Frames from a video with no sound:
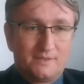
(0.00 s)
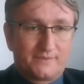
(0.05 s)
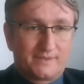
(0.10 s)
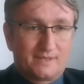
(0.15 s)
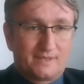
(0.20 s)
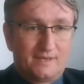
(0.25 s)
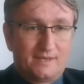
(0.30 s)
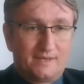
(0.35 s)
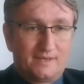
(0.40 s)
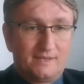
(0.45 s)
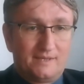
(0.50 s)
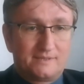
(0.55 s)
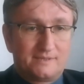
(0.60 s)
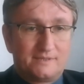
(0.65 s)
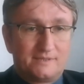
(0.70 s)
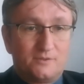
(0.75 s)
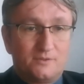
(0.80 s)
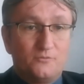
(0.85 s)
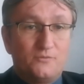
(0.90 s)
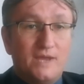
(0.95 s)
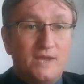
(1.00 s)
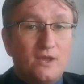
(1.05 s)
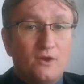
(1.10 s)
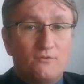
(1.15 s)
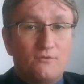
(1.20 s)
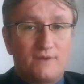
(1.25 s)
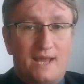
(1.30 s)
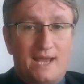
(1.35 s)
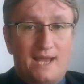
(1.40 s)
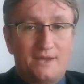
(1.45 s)
the way
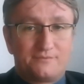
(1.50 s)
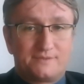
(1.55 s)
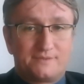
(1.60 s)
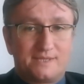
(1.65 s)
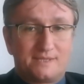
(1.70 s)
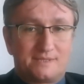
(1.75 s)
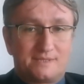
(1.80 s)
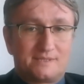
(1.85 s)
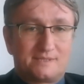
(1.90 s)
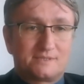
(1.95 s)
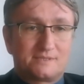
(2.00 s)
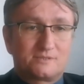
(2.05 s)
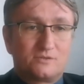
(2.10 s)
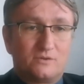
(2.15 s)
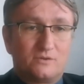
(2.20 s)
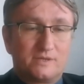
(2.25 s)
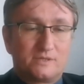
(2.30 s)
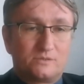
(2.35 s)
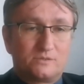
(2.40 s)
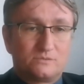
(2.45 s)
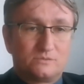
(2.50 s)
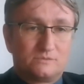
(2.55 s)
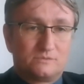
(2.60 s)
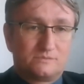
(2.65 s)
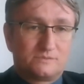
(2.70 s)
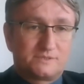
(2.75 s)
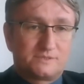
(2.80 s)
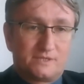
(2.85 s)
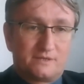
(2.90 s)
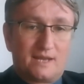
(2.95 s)
of life that it is going to
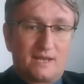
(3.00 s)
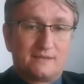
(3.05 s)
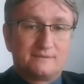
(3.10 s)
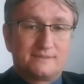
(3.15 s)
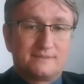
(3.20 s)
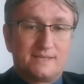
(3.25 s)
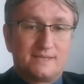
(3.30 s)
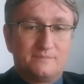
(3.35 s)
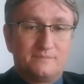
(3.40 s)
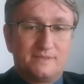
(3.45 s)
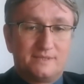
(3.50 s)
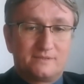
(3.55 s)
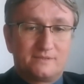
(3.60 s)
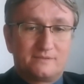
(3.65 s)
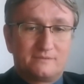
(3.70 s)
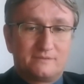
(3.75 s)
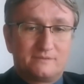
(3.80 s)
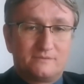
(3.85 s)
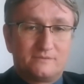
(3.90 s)
surround them in